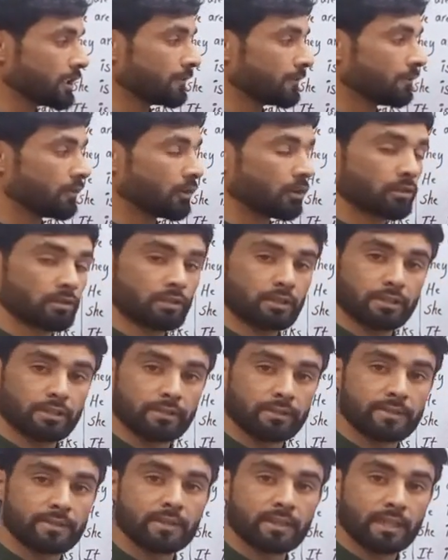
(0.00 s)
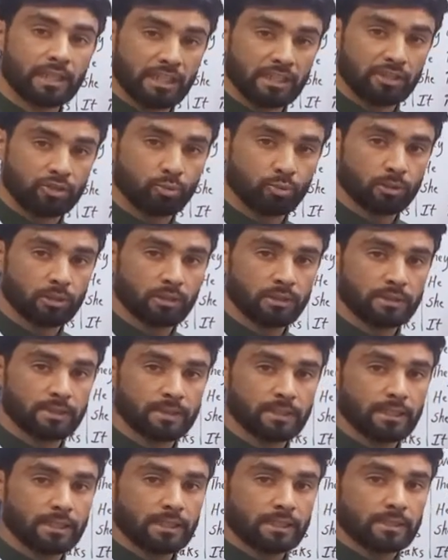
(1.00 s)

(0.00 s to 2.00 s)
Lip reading: for schedules,